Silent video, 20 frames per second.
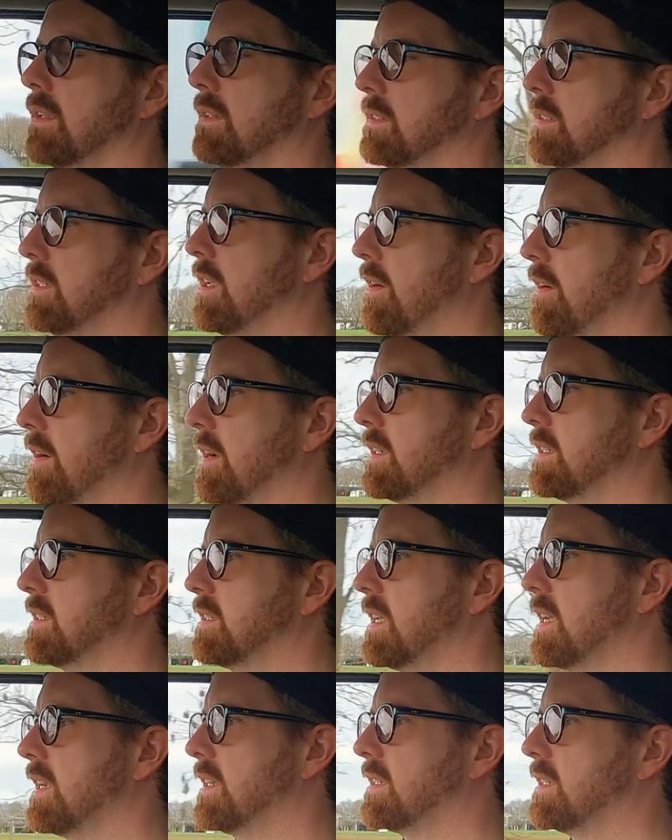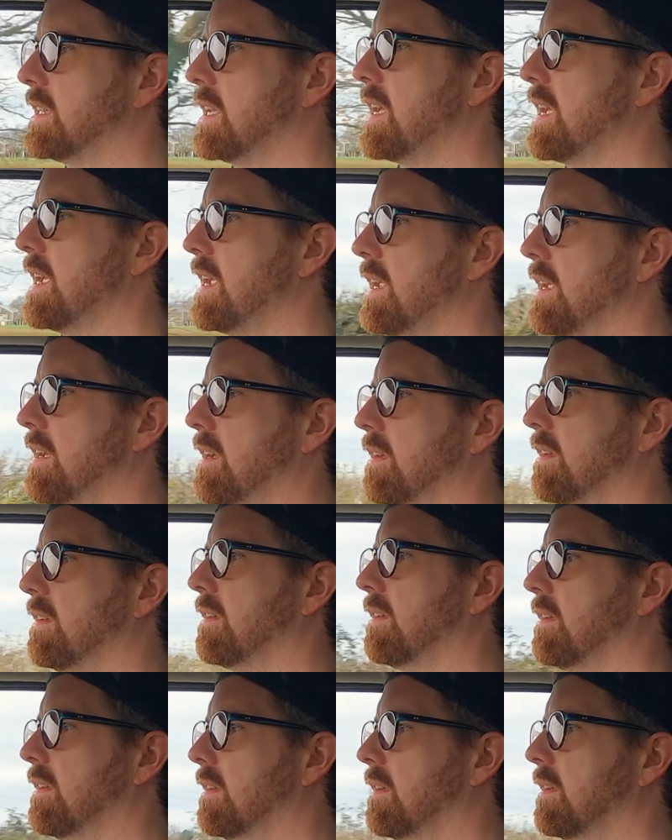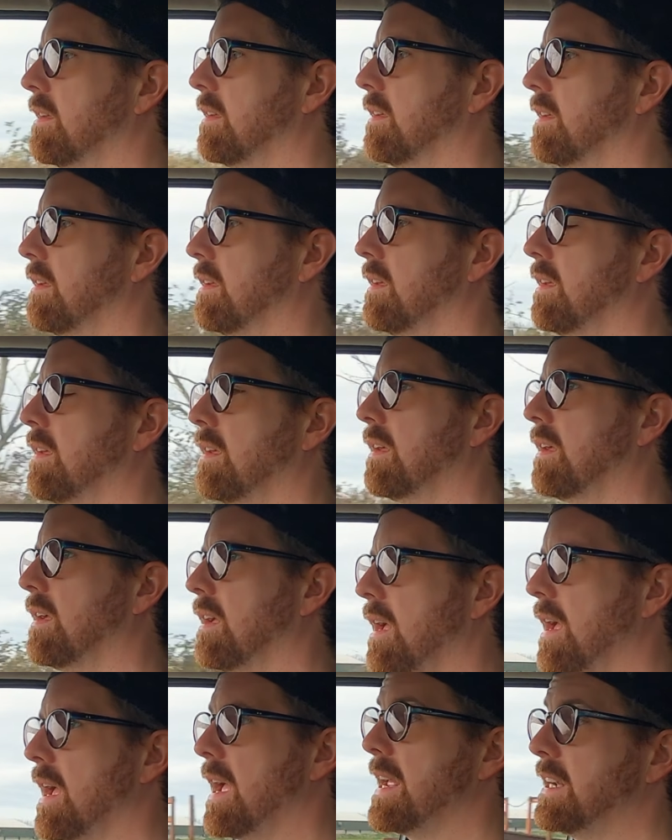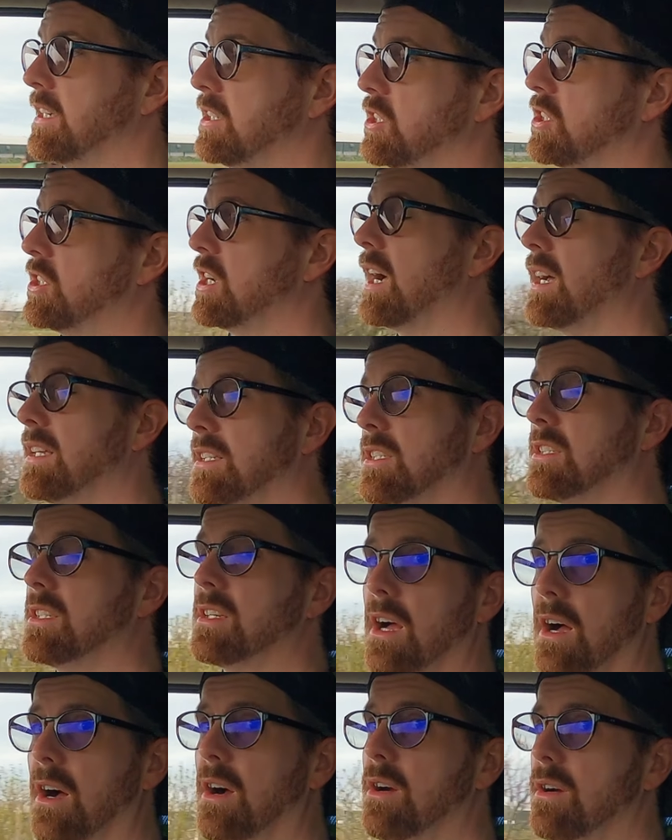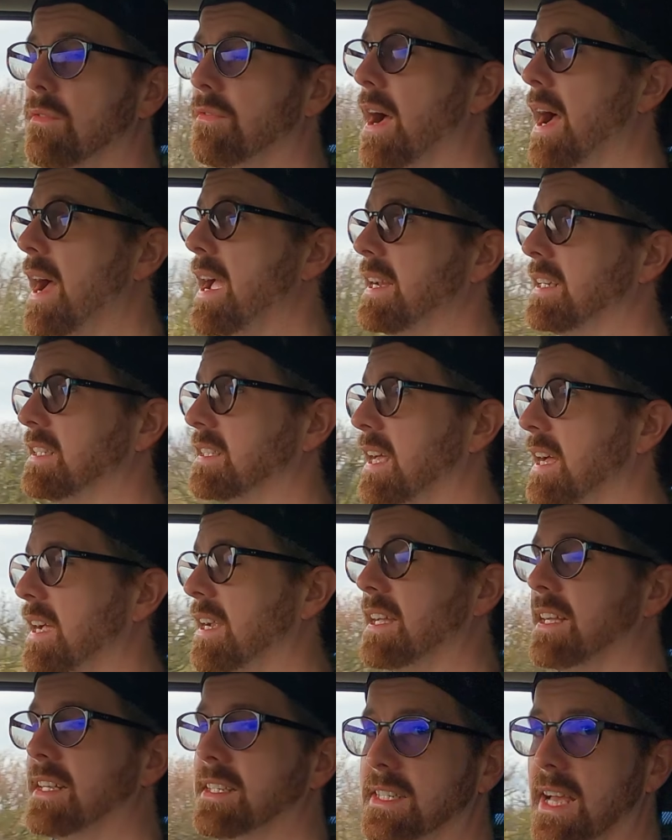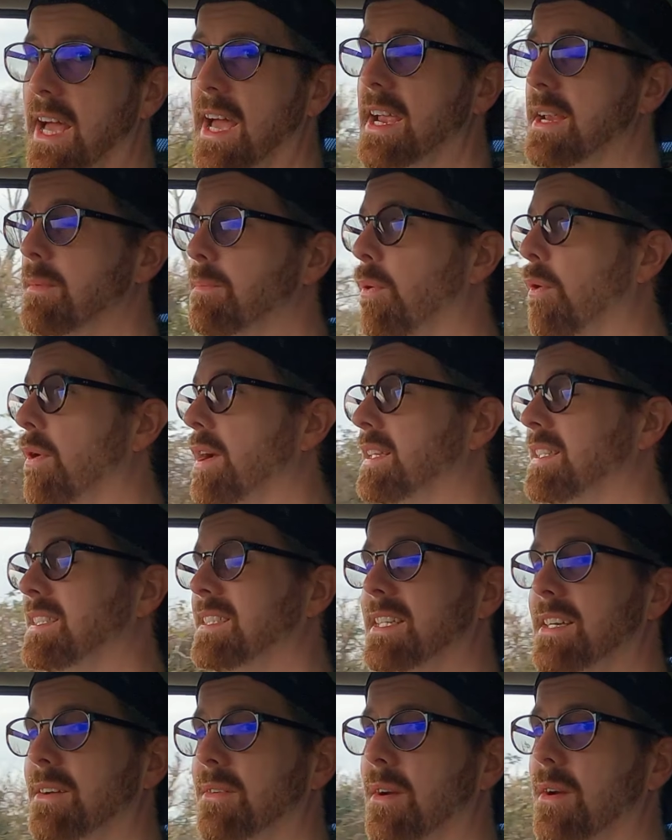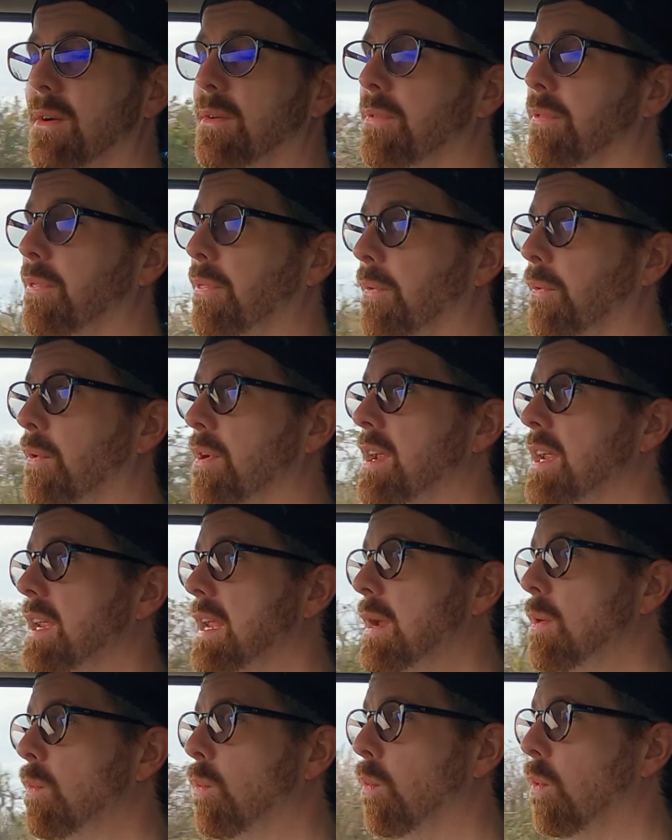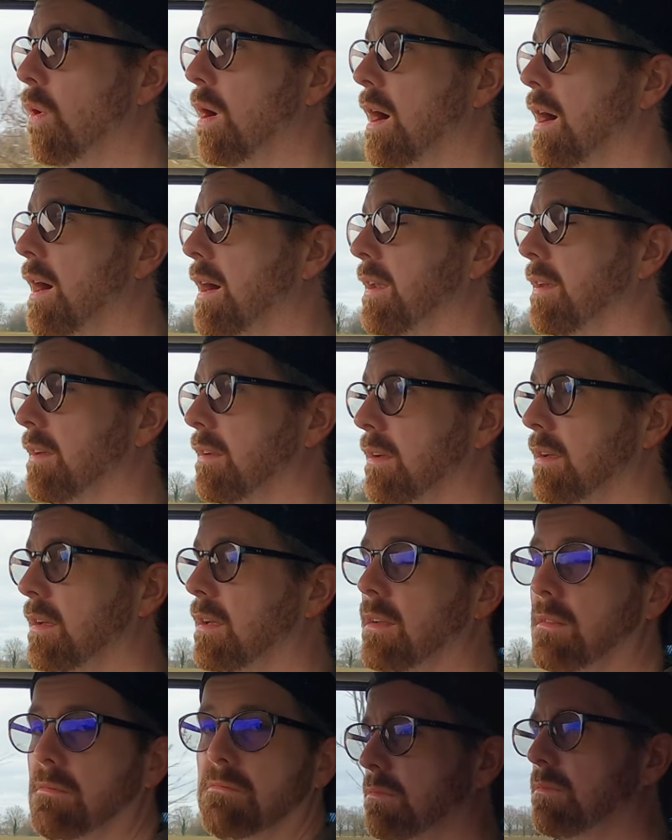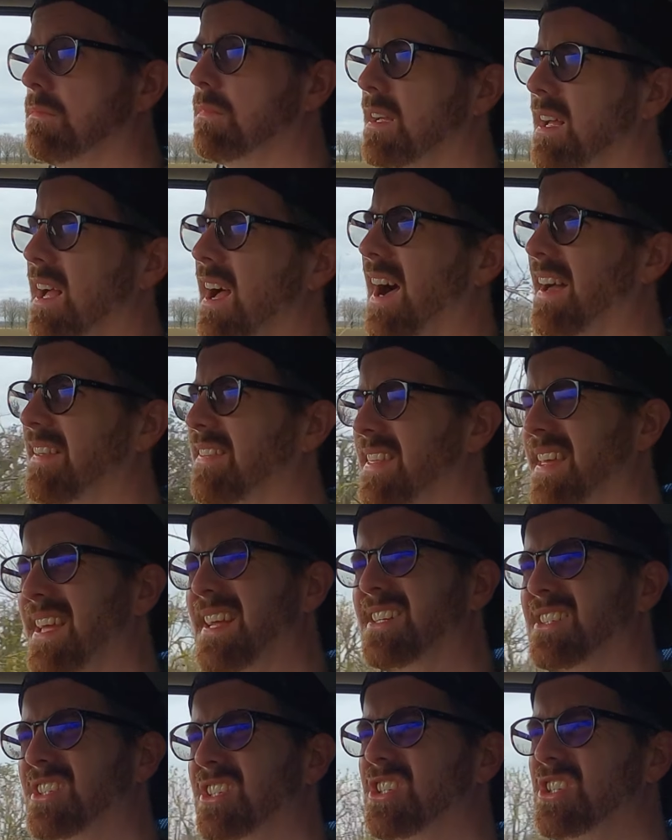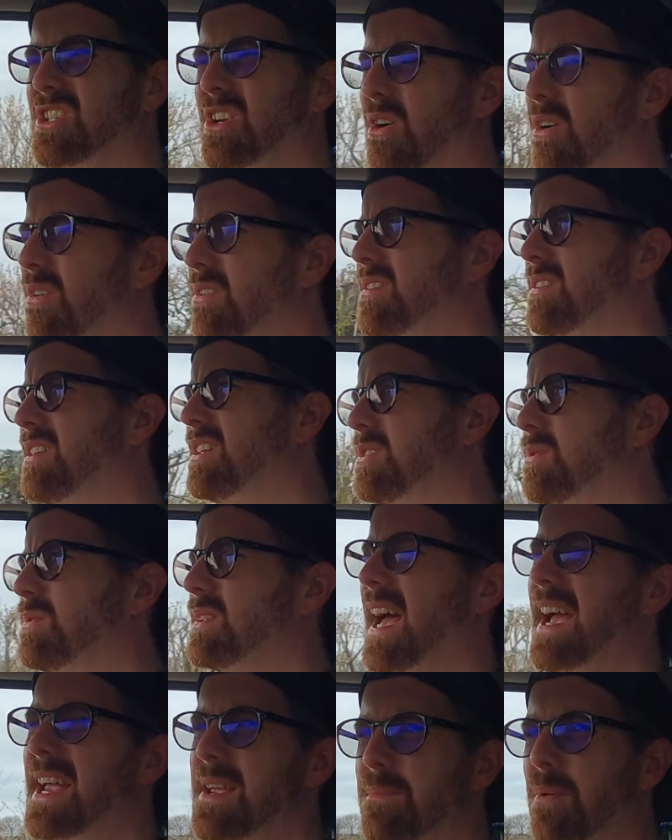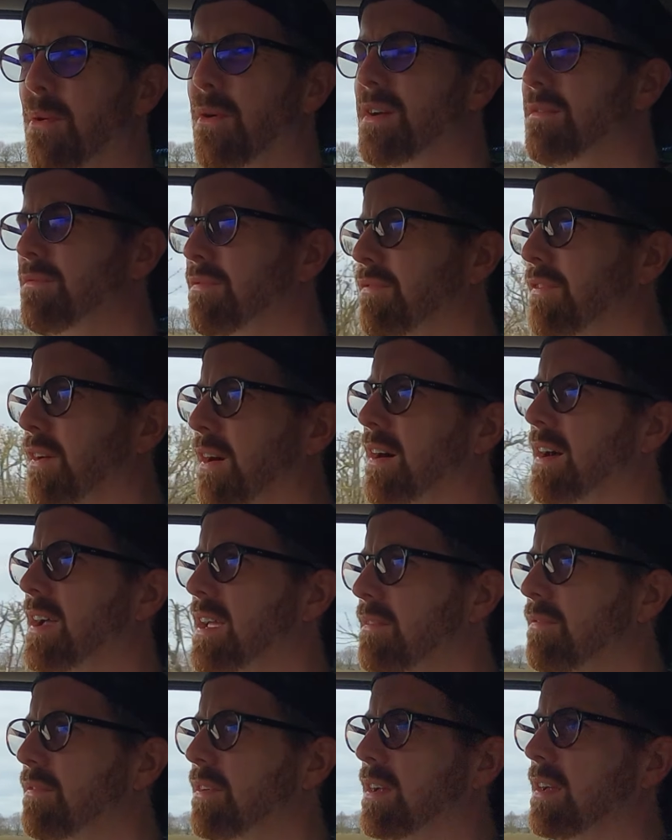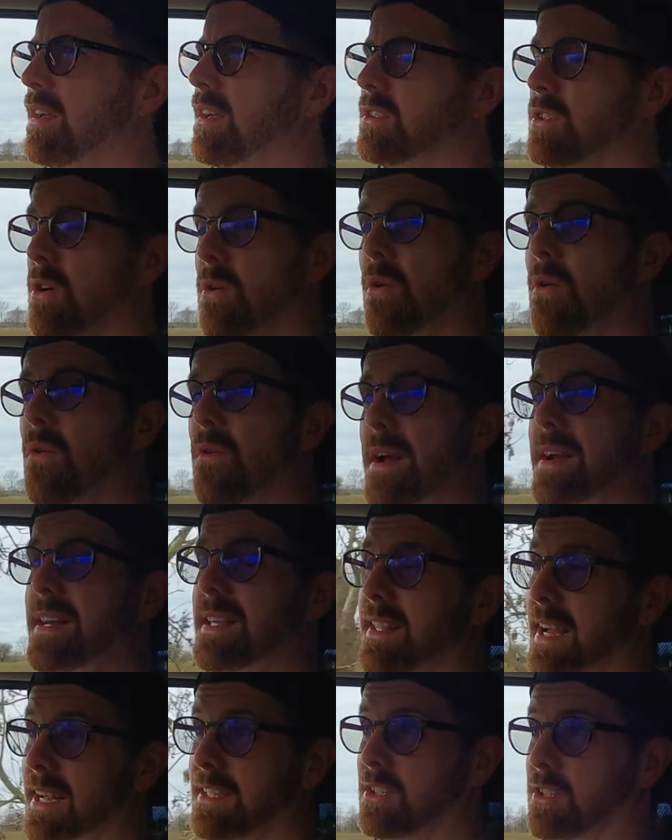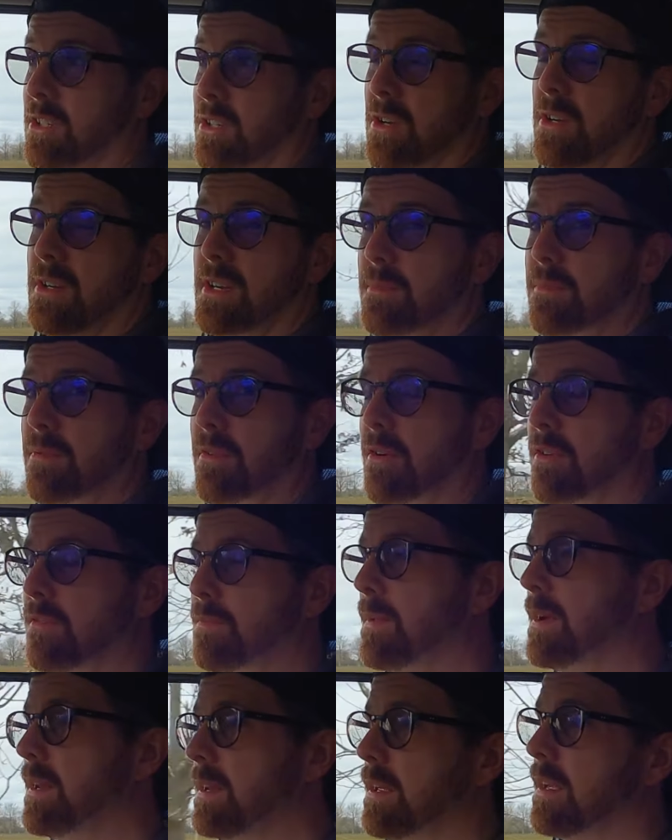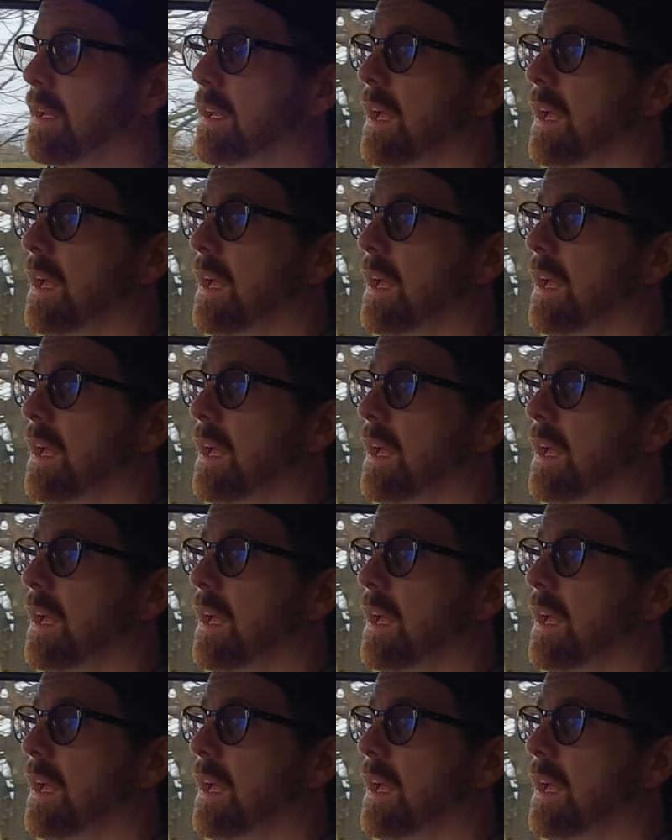Zero to 60. In just over 8 seconds, 8.031. I think stock, this is 8.5, so already that's a good improvement,